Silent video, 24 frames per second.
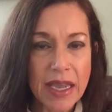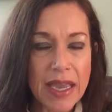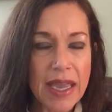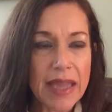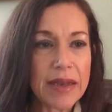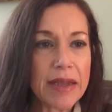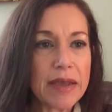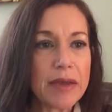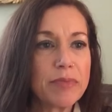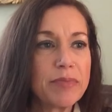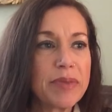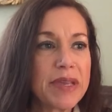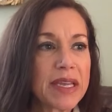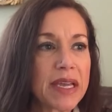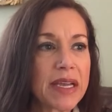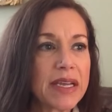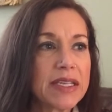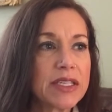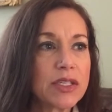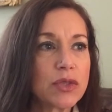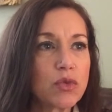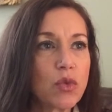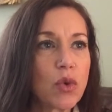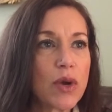And
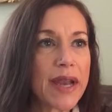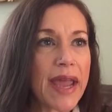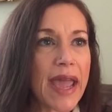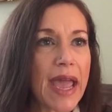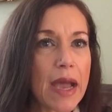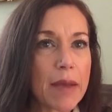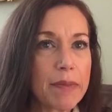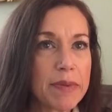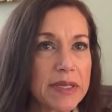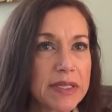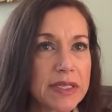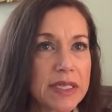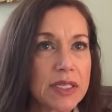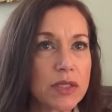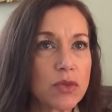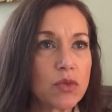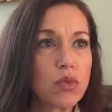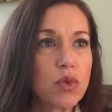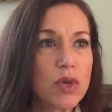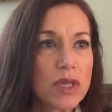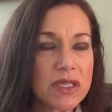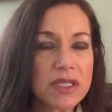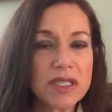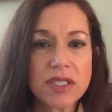because what happens is
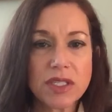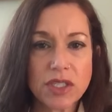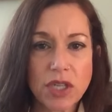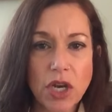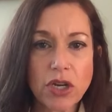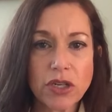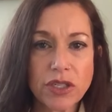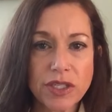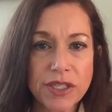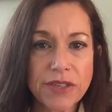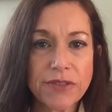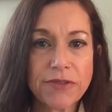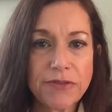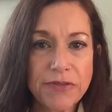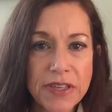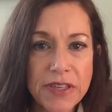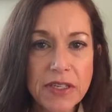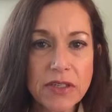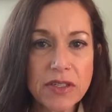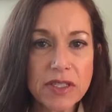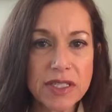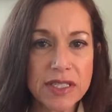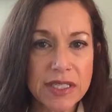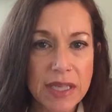we'll start to
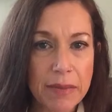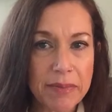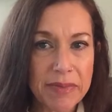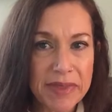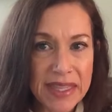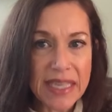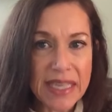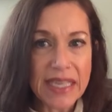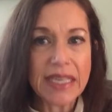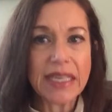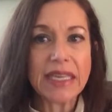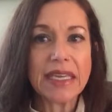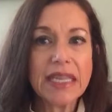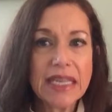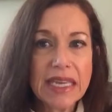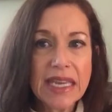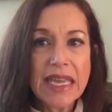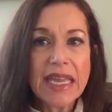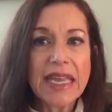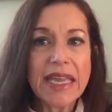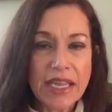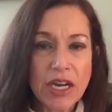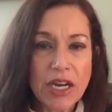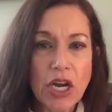feel something
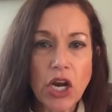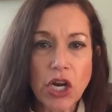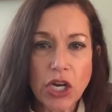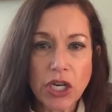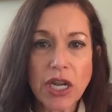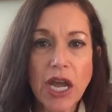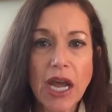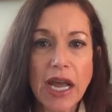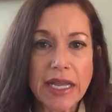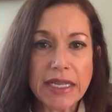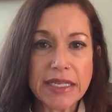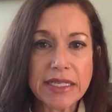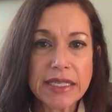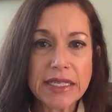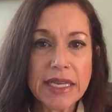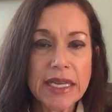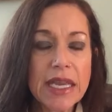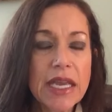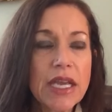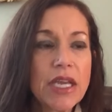in our gut.